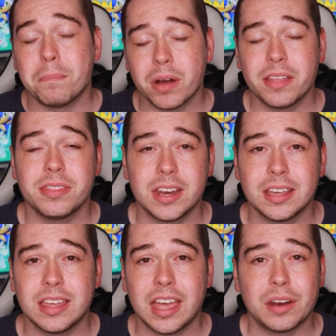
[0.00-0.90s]
but then
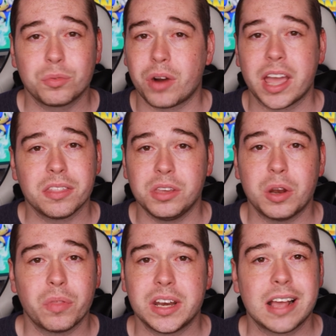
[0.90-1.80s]
again, right,
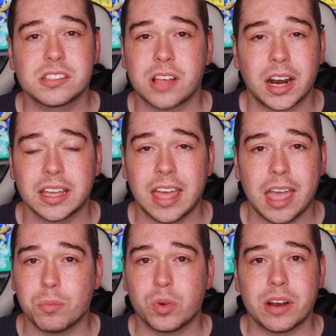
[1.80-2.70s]
the next Sonic
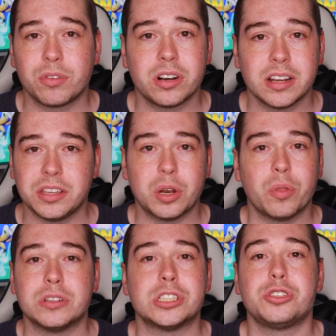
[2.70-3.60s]
game, whenever,
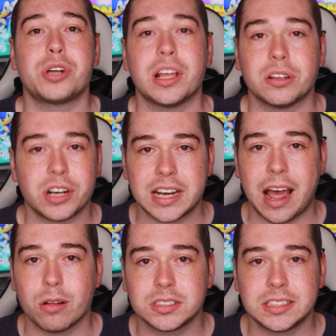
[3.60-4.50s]
there's a trailer
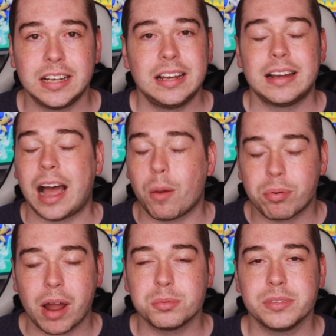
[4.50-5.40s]
announced, I'll
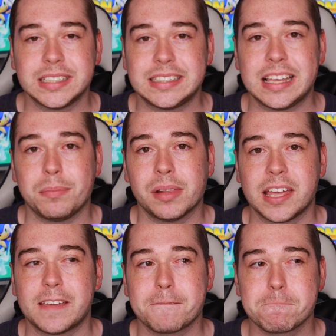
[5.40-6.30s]
probably see it and be
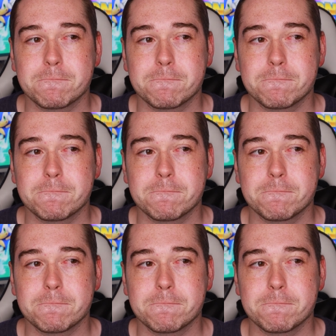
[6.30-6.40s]
like,